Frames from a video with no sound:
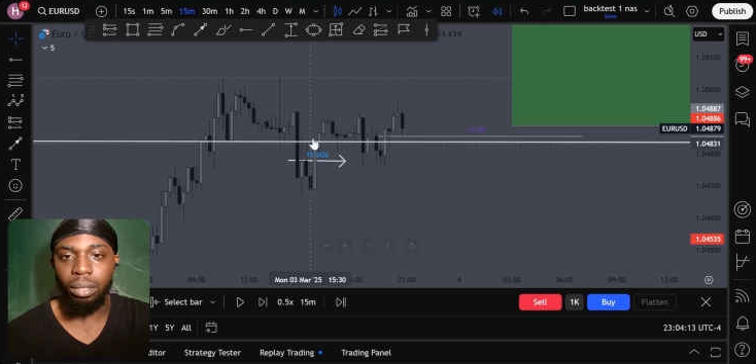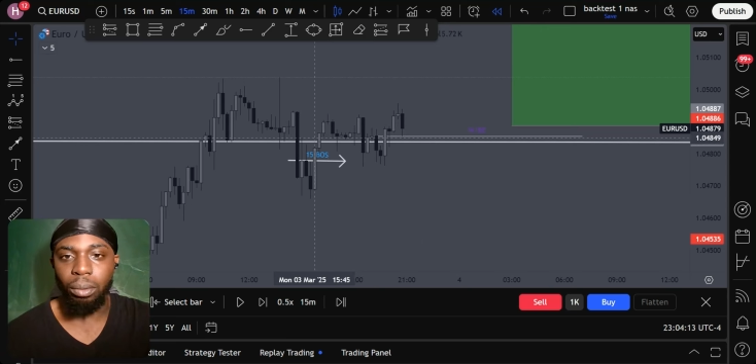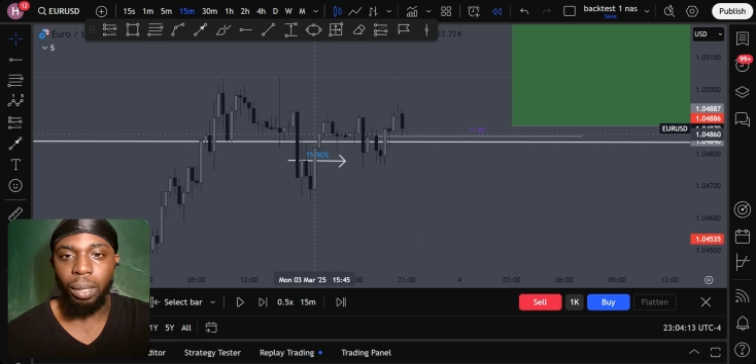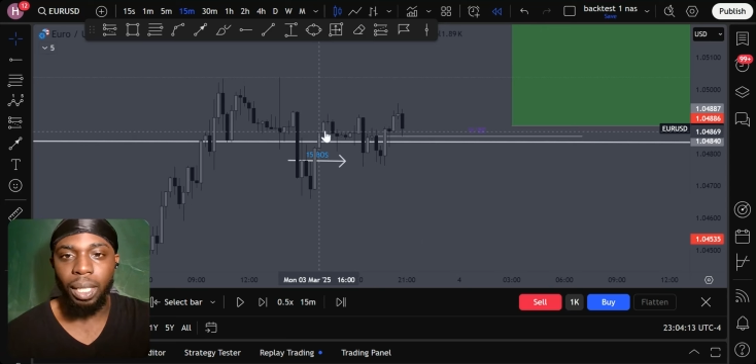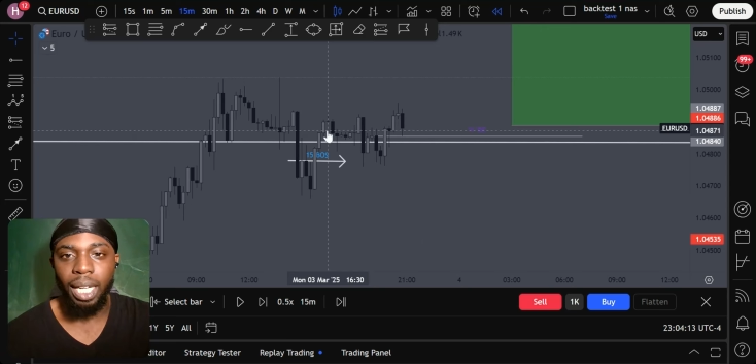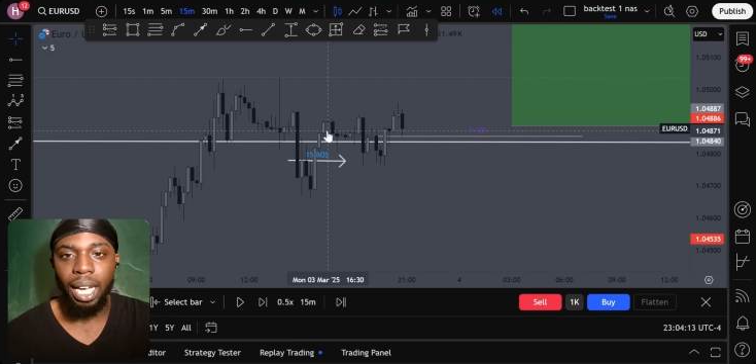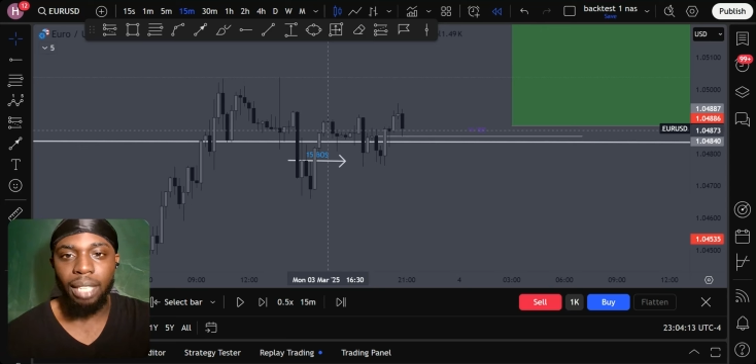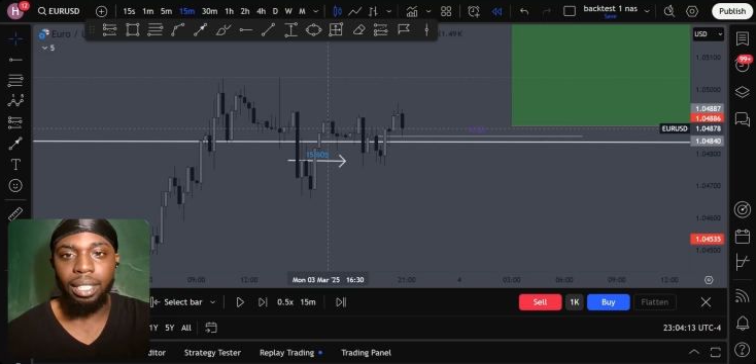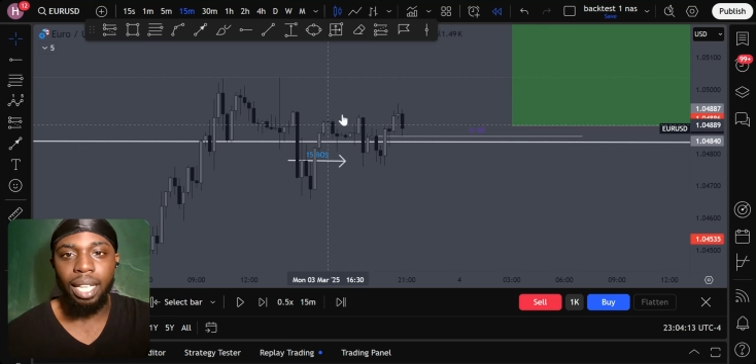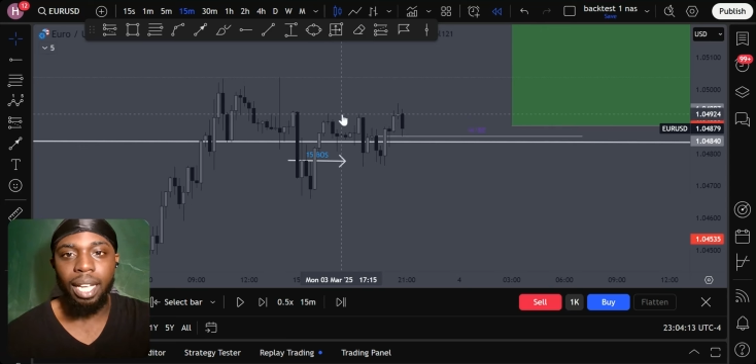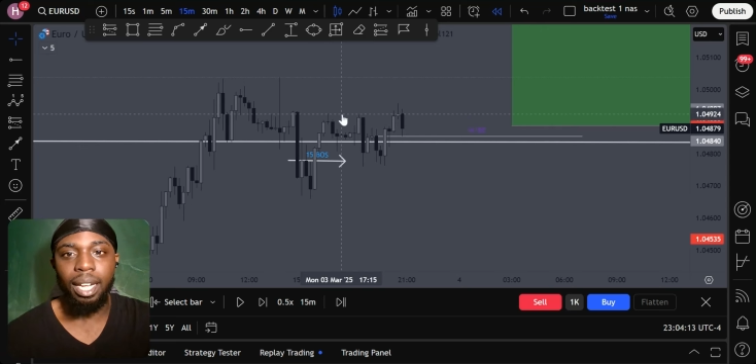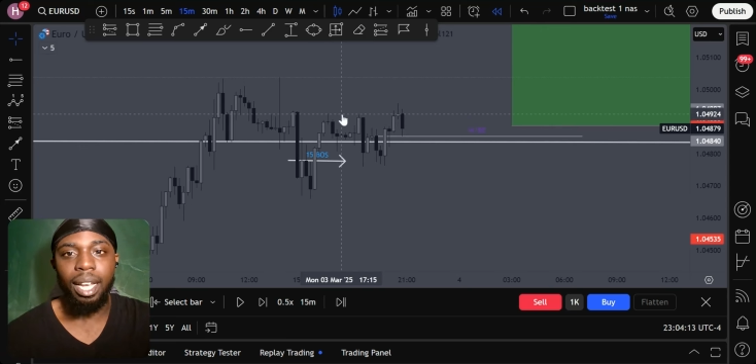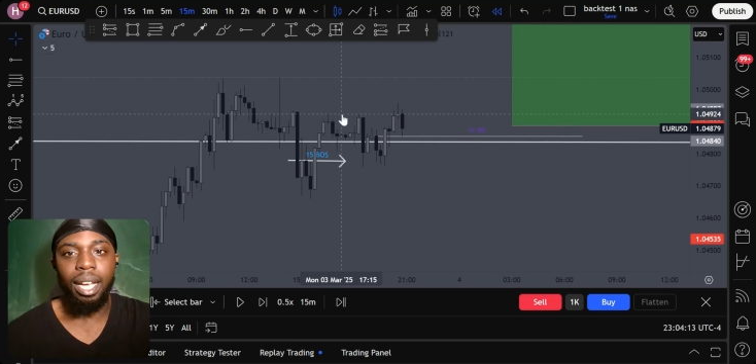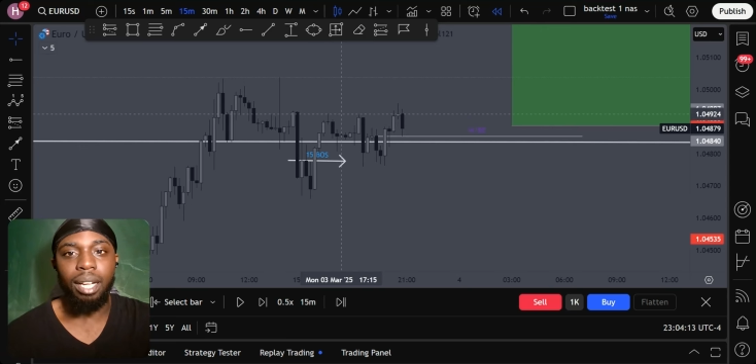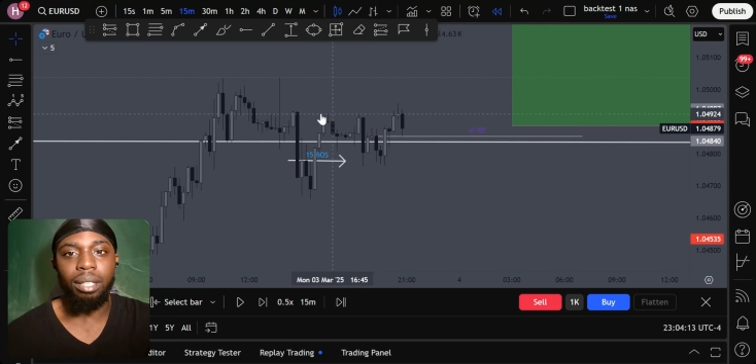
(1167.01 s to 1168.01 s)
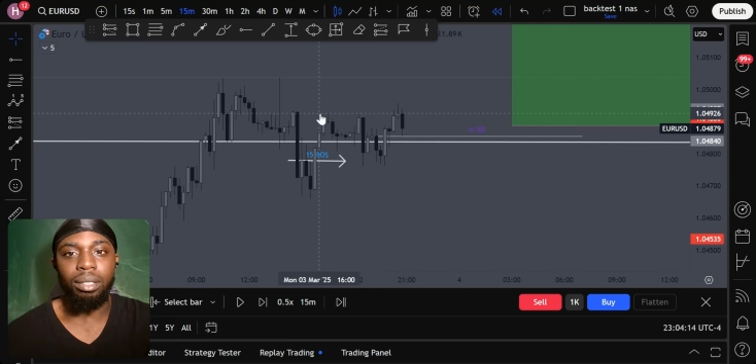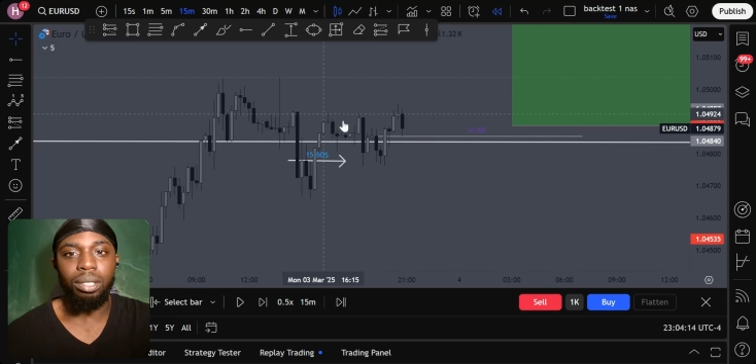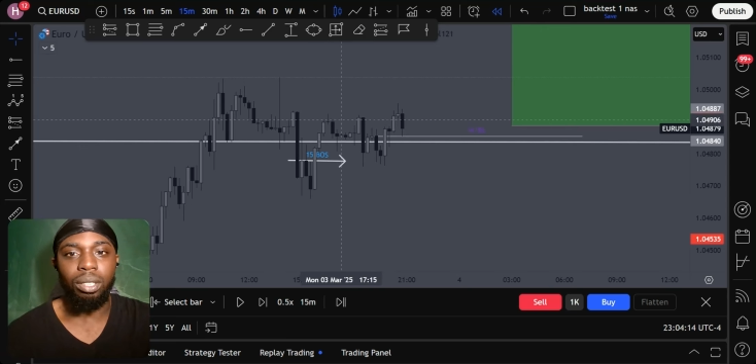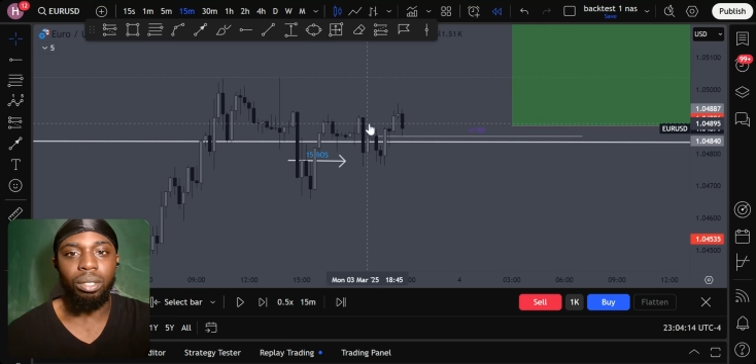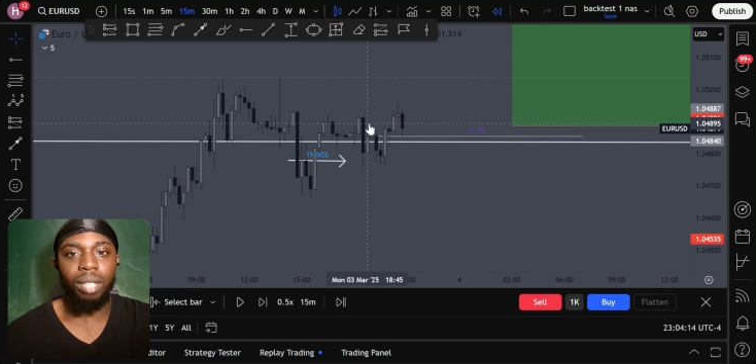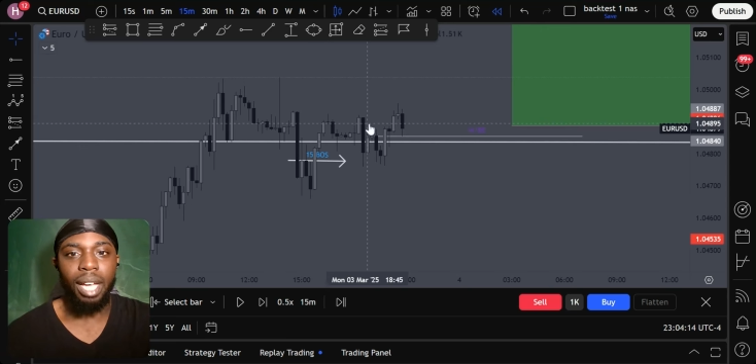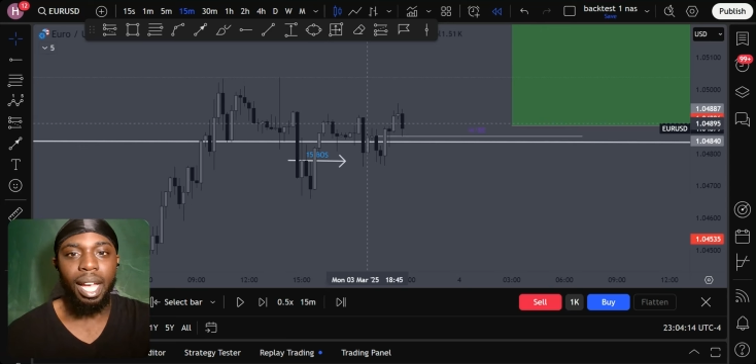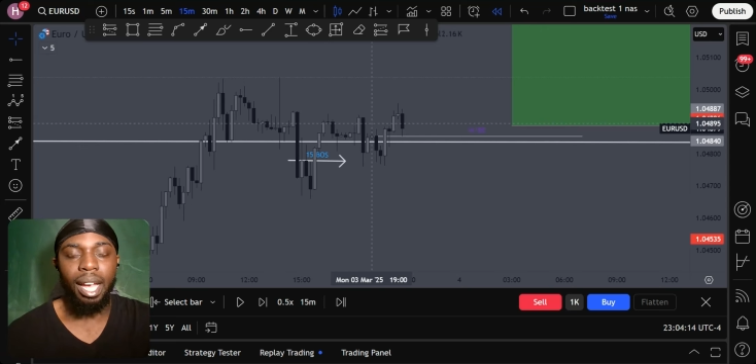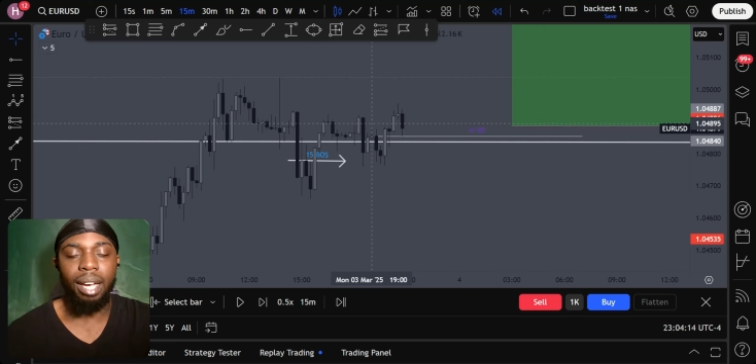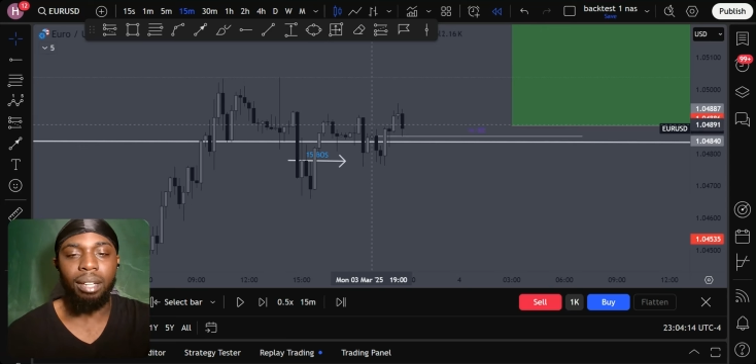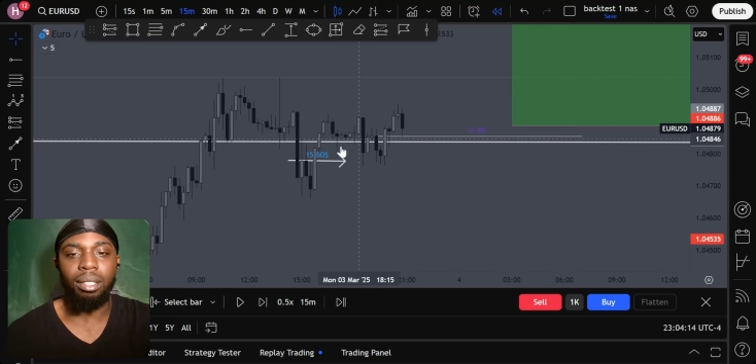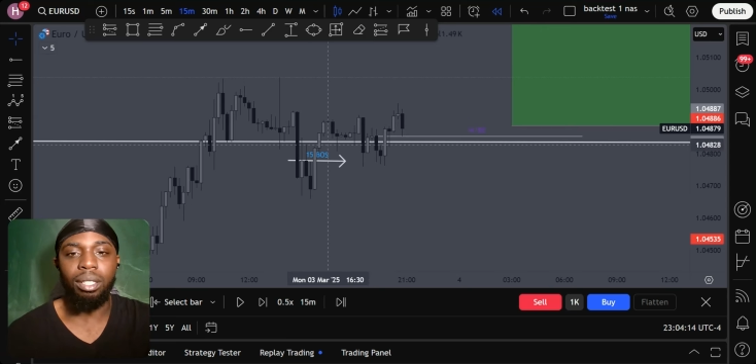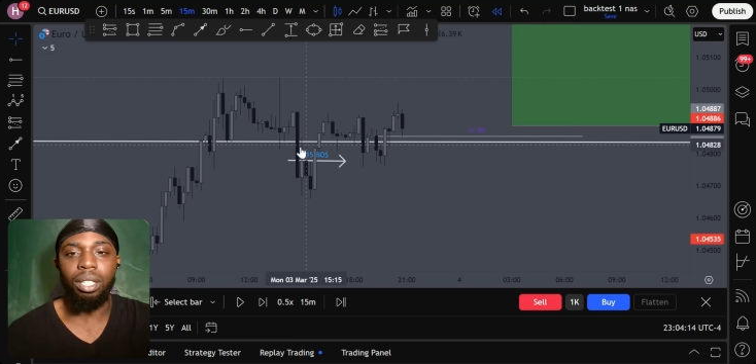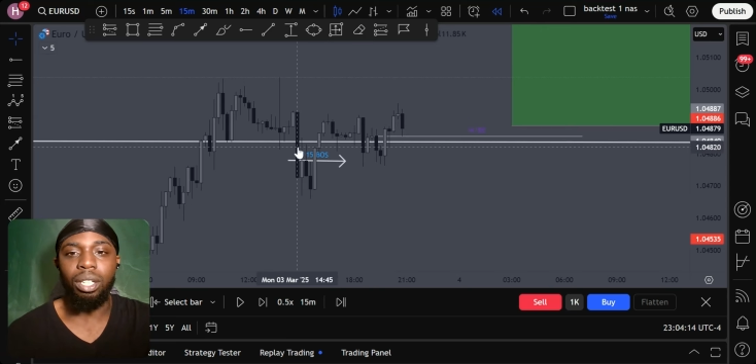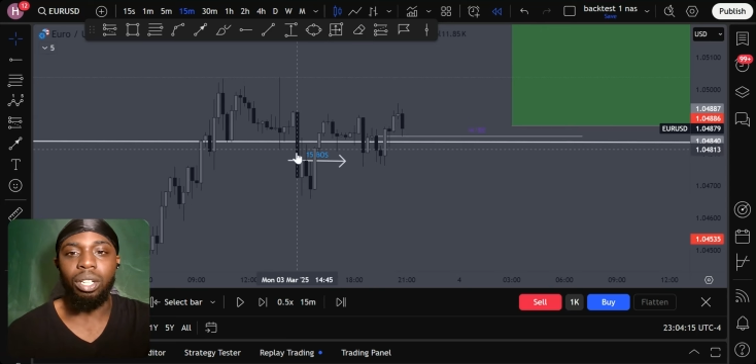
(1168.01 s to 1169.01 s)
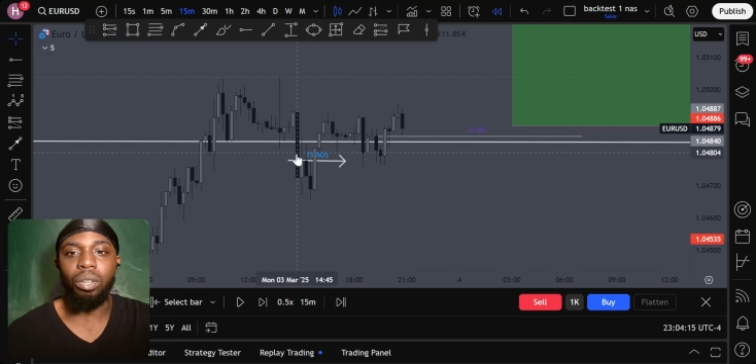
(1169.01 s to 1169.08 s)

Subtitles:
We got that now. So now